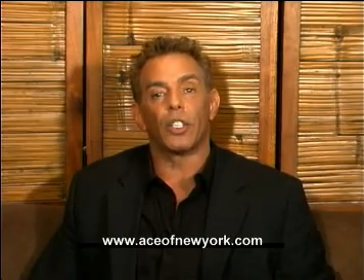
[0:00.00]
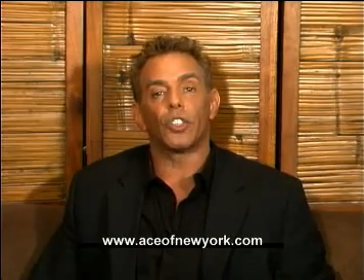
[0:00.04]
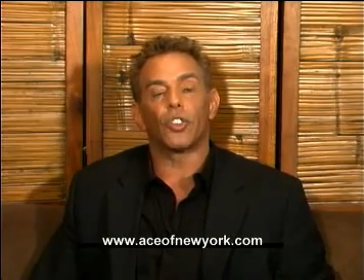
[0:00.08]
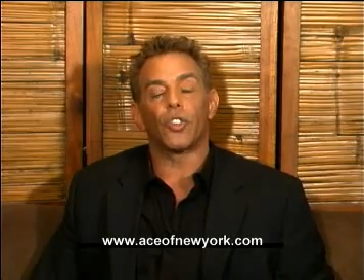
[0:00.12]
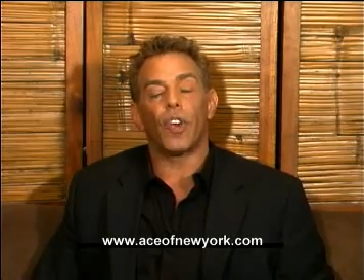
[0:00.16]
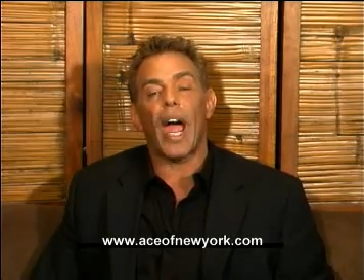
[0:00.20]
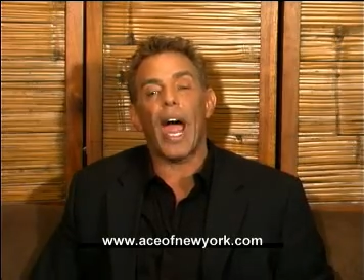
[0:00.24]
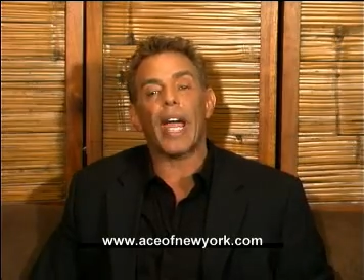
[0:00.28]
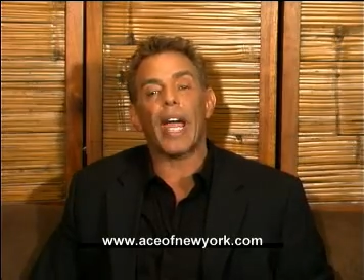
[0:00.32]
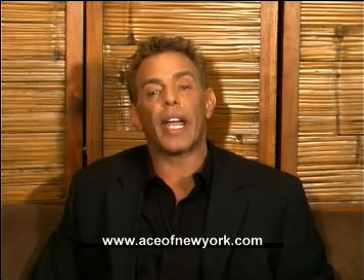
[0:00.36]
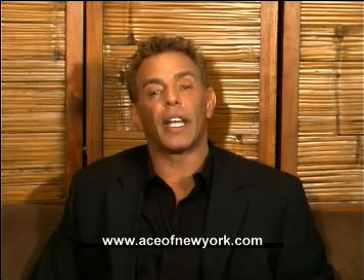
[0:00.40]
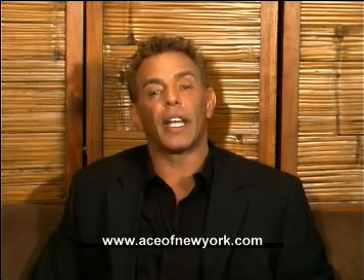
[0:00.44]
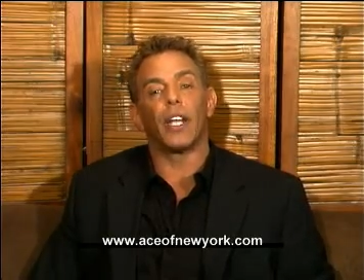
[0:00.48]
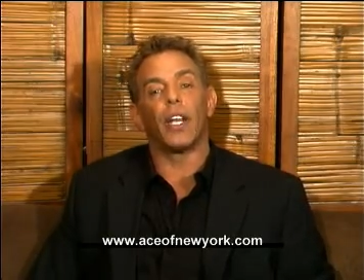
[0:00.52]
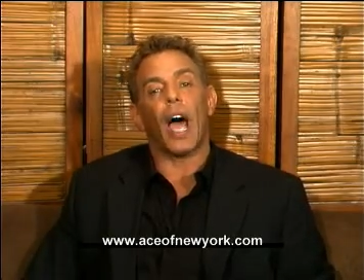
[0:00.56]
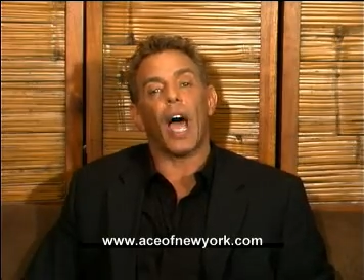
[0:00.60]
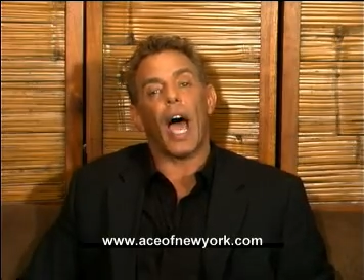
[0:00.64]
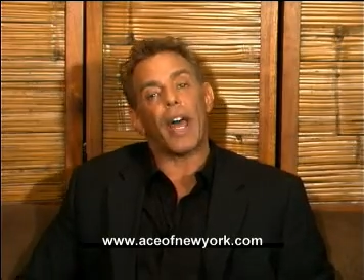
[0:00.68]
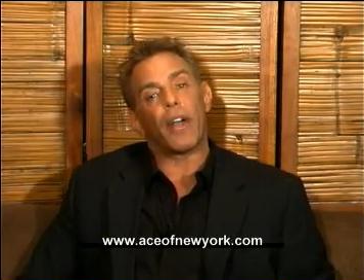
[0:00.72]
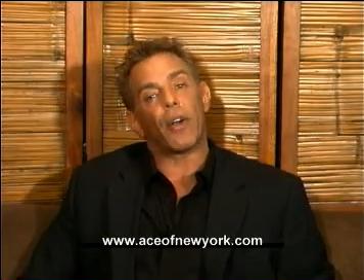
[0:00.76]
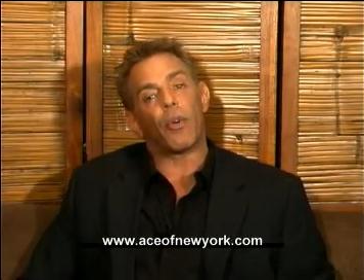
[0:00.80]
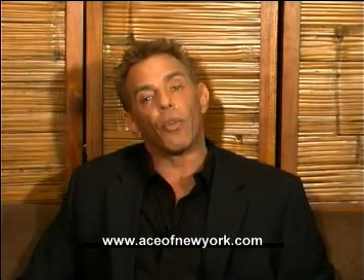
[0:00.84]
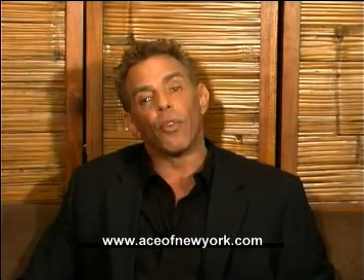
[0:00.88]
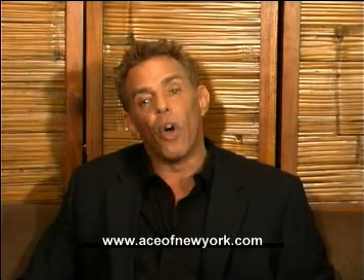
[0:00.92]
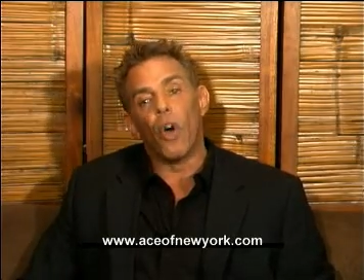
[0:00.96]
and I don't
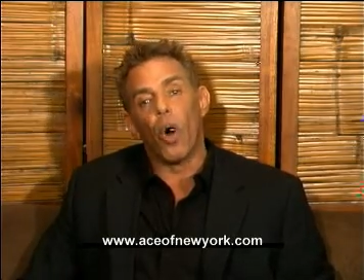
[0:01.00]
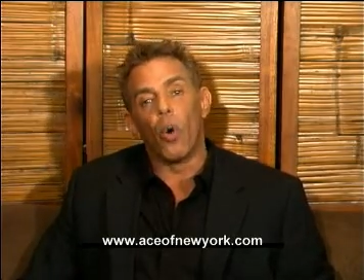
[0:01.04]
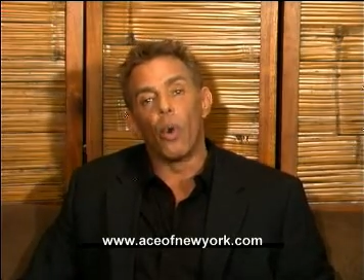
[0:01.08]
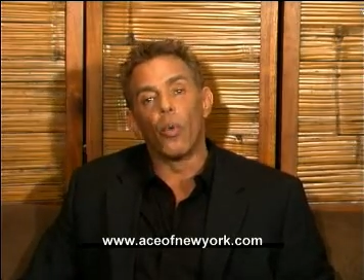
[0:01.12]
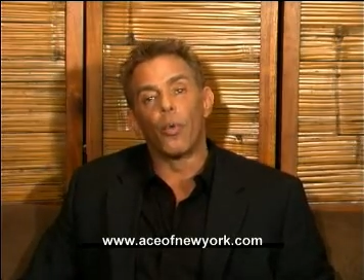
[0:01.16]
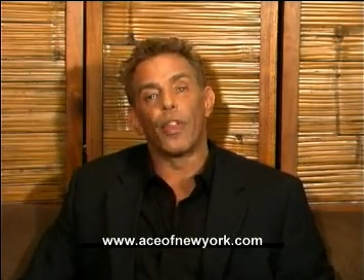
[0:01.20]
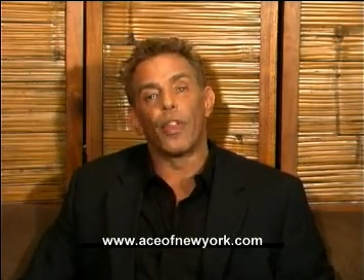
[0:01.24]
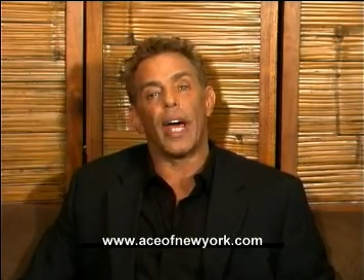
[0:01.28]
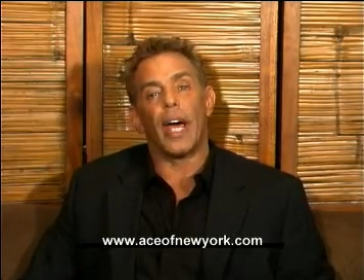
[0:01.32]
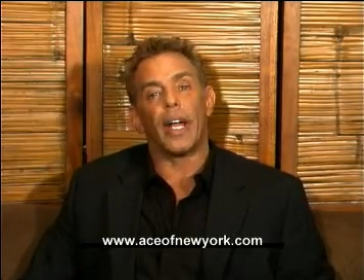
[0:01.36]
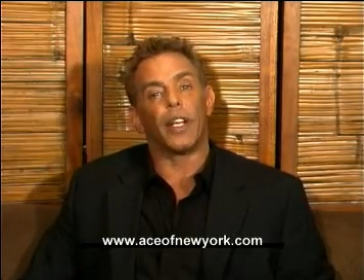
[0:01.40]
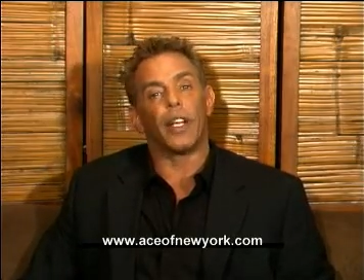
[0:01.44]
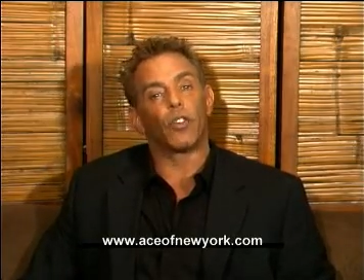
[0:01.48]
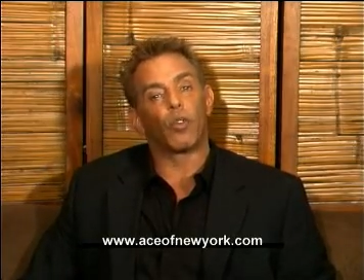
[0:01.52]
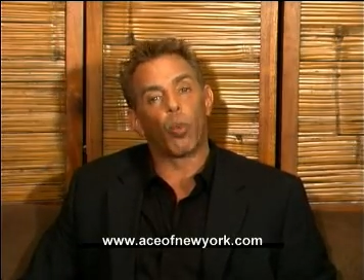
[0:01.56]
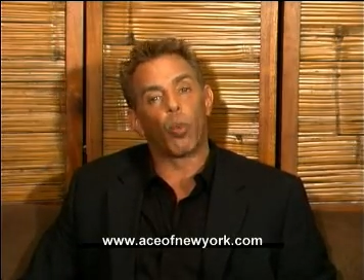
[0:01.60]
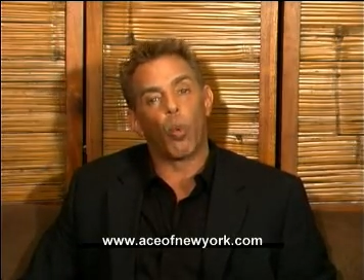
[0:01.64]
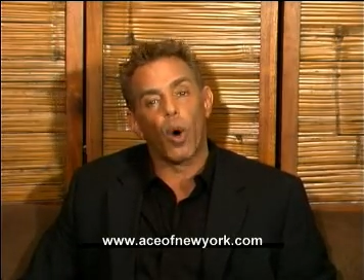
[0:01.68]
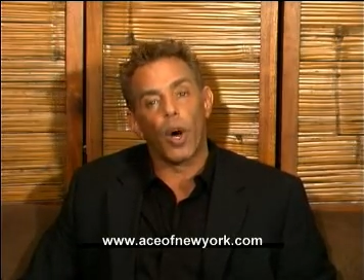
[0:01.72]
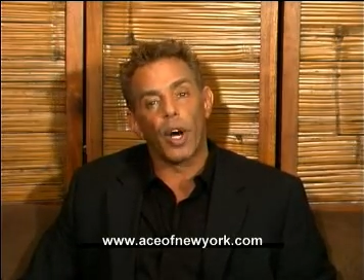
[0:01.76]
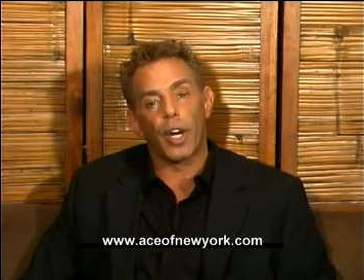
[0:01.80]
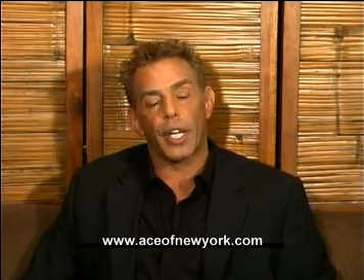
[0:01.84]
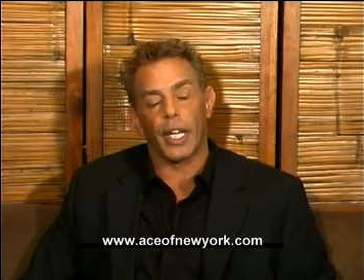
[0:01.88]
know that it's working.